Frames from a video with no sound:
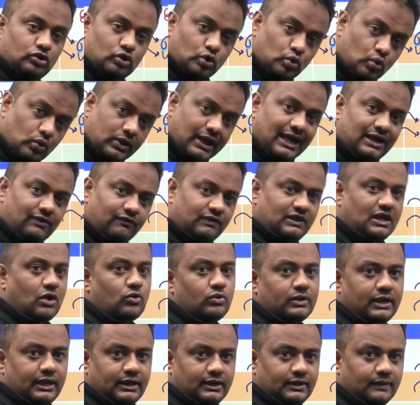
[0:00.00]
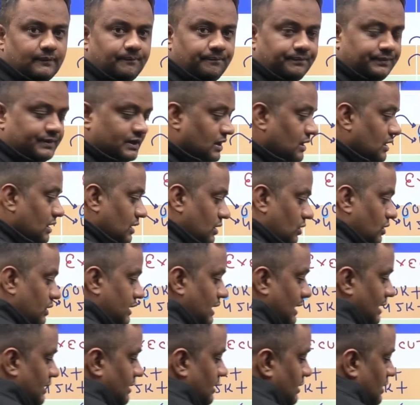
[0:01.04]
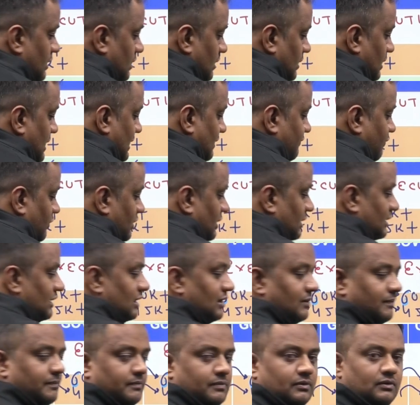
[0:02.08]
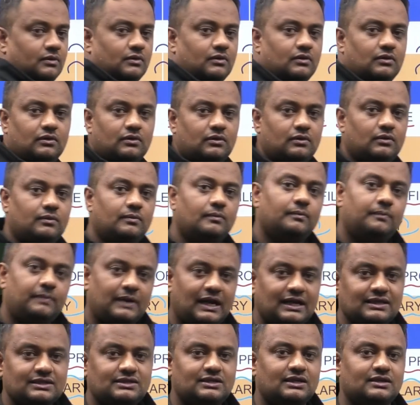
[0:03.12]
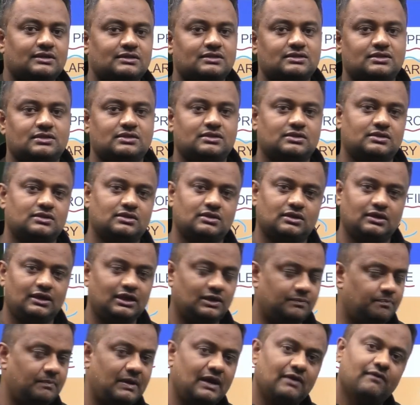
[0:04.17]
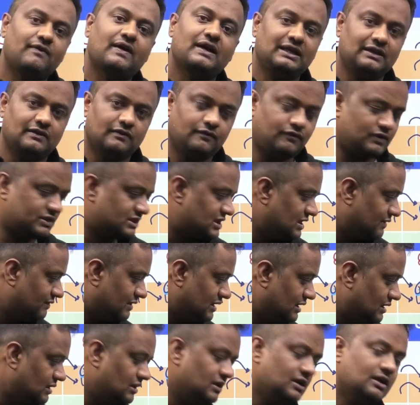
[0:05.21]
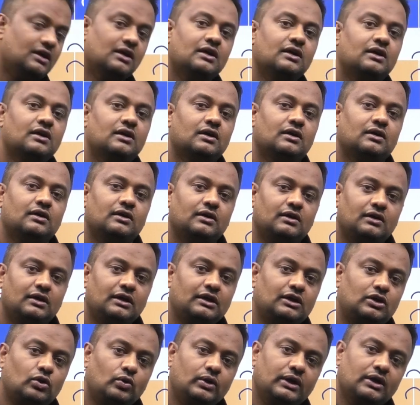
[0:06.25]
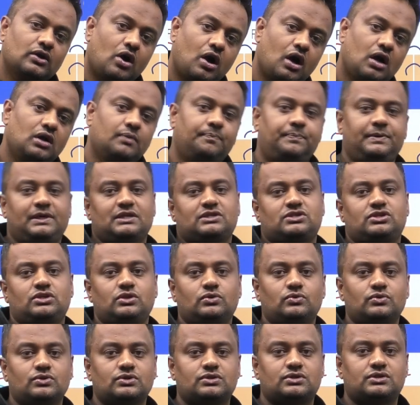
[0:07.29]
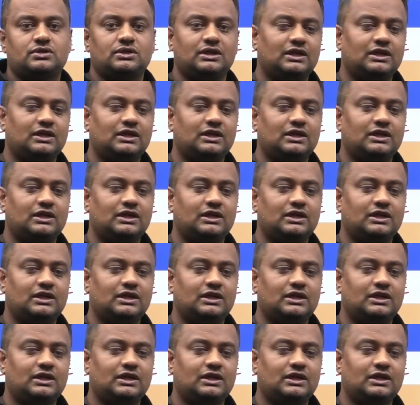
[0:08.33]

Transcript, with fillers: through gate, without gate. Okay. Like for other branches, it may vary. For civil, including all PSUs,